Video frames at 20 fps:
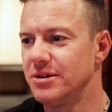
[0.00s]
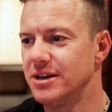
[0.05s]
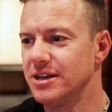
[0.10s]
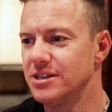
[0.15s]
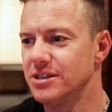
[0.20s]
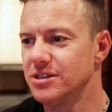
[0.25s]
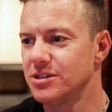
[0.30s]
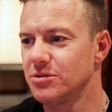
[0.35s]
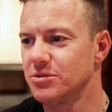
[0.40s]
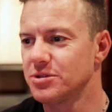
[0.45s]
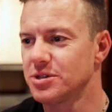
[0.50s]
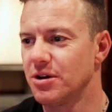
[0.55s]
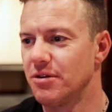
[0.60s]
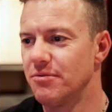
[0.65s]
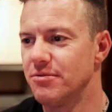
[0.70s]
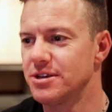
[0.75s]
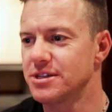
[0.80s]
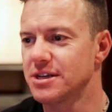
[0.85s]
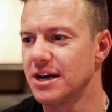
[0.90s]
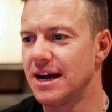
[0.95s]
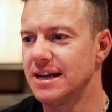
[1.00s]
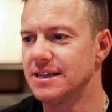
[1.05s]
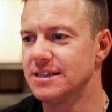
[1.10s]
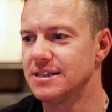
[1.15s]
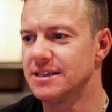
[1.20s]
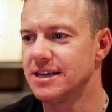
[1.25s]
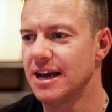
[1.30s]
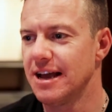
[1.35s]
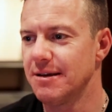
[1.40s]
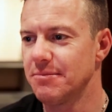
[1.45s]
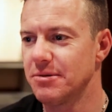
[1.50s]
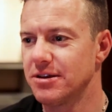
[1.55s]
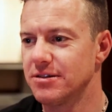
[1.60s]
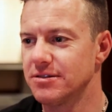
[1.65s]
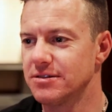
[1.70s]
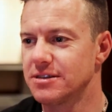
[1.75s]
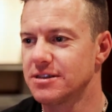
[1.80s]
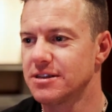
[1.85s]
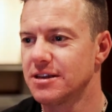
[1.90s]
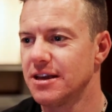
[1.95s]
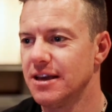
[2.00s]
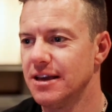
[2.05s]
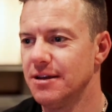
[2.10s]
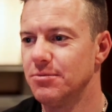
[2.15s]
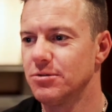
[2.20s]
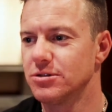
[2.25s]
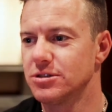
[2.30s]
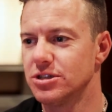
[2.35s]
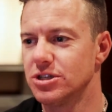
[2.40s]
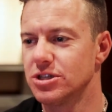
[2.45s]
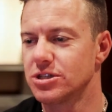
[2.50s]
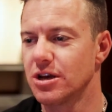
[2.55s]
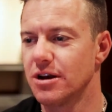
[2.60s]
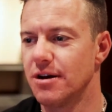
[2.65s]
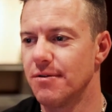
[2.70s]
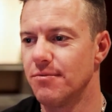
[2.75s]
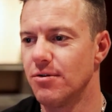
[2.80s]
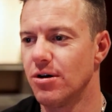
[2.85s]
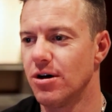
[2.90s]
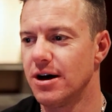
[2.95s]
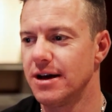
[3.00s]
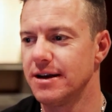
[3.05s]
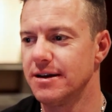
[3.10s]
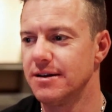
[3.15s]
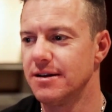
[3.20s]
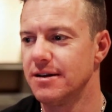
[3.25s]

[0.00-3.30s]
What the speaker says: but it's also a risk I had to take because he wasn't just going to ride